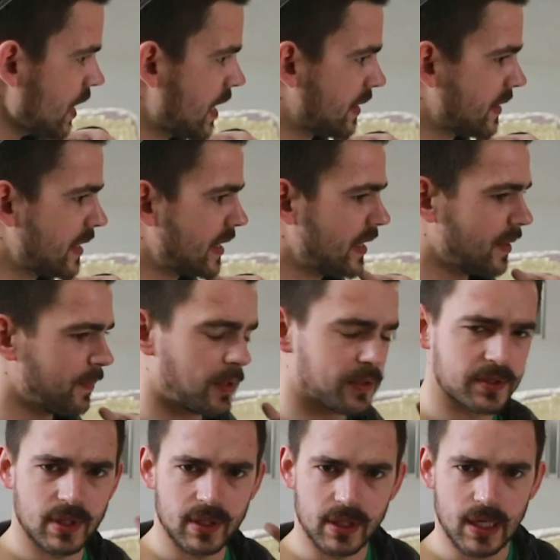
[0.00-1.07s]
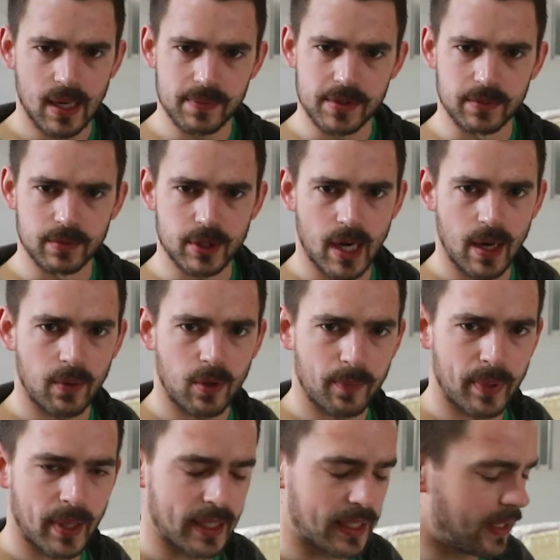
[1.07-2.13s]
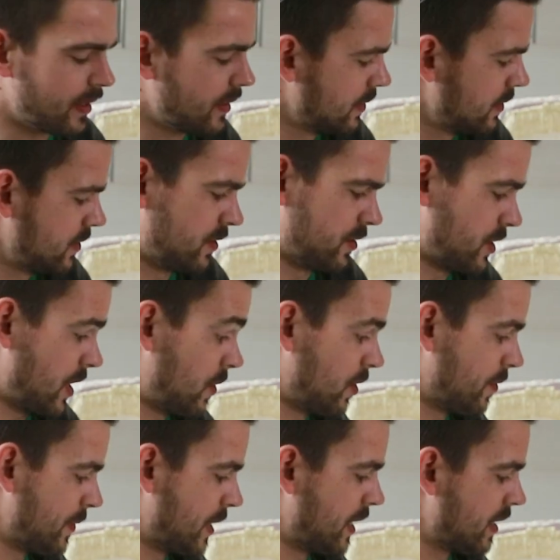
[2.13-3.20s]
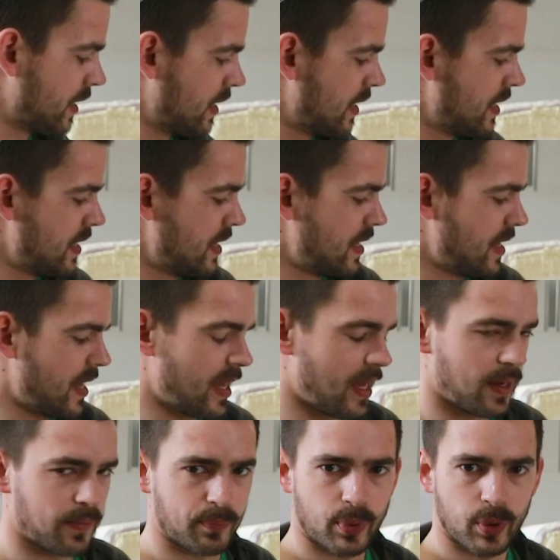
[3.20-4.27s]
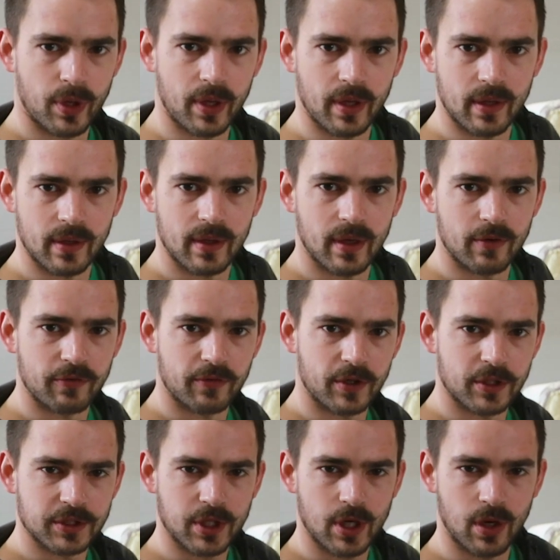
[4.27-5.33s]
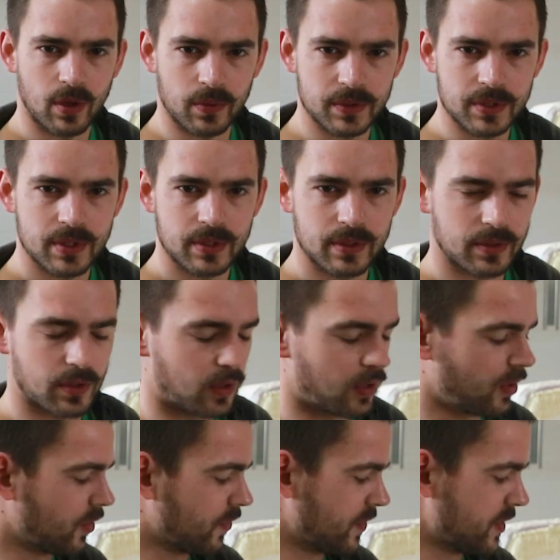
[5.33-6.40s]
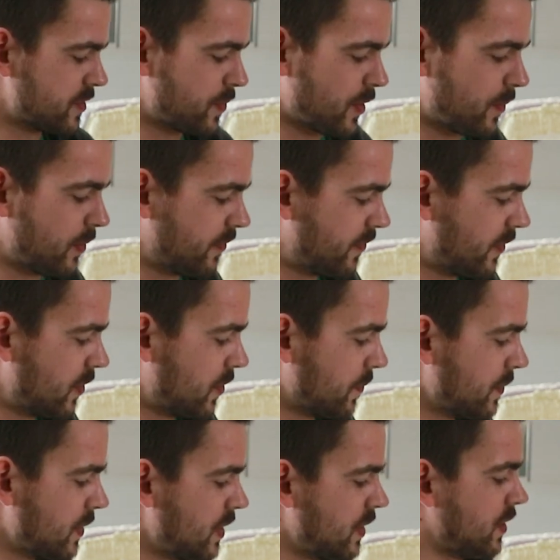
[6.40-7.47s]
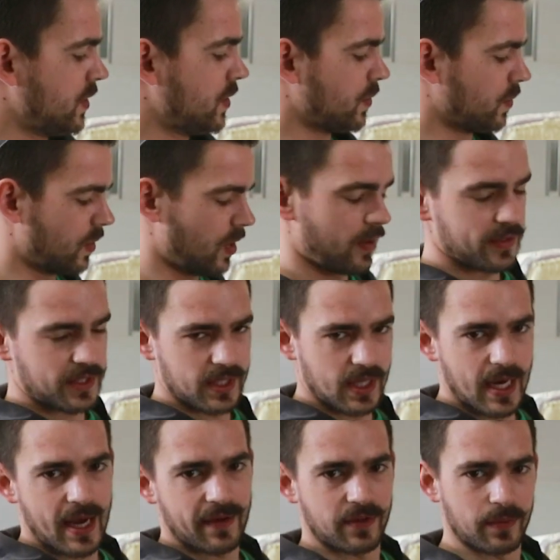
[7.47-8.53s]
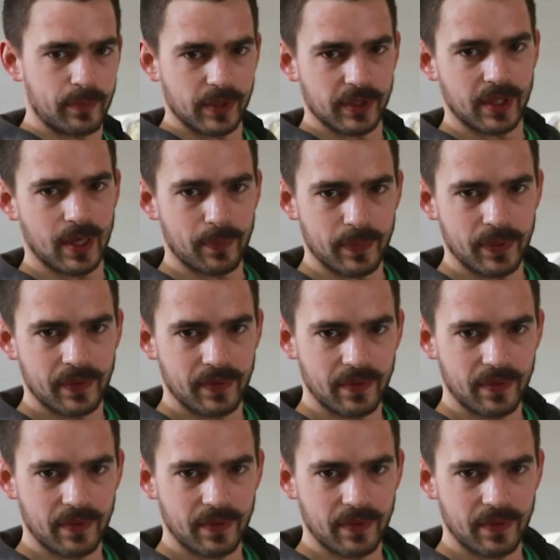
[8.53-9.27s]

And then I'm also going to grab some drywall putty or drywall mud and put a first coat over this purple foam. We're obviously going to have to build up